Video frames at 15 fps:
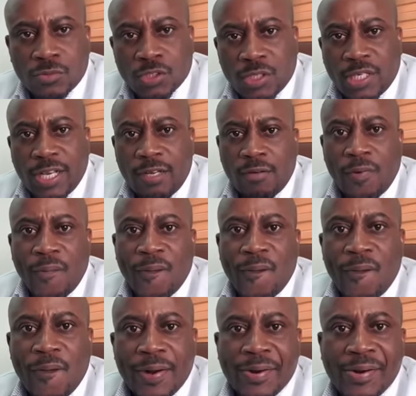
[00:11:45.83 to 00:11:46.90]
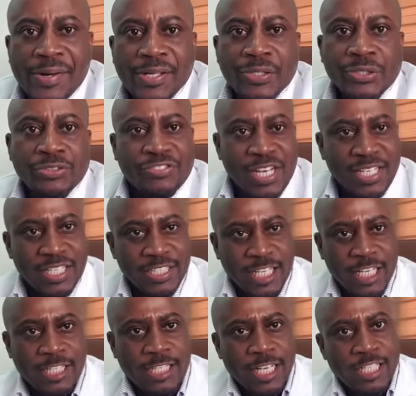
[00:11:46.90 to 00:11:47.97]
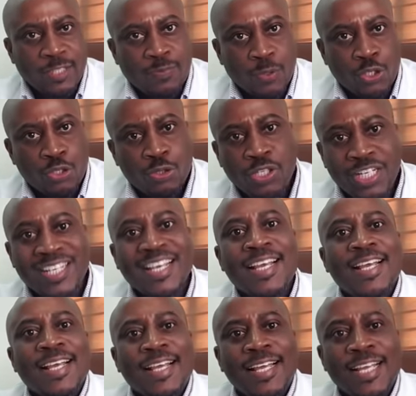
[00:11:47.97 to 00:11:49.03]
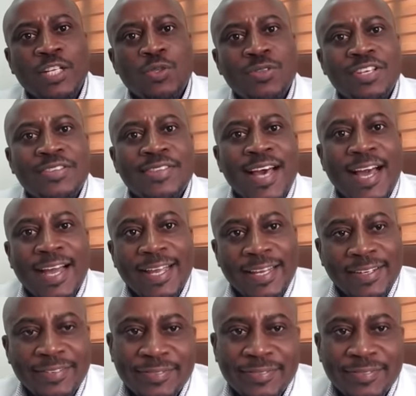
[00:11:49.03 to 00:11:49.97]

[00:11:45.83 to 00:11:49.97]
Okay? We find intestines protruding into the thigh,